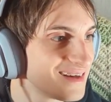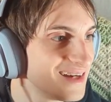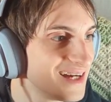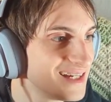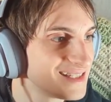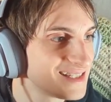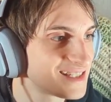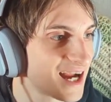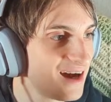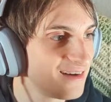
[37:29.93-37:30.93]
As a
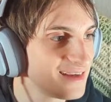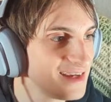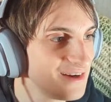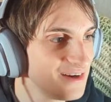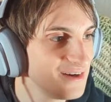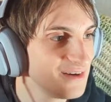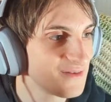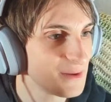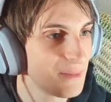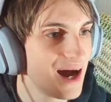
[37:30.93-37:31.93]
child, he yearned for
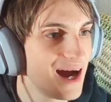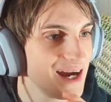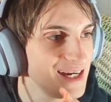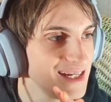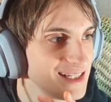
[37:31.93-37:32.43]
the mines.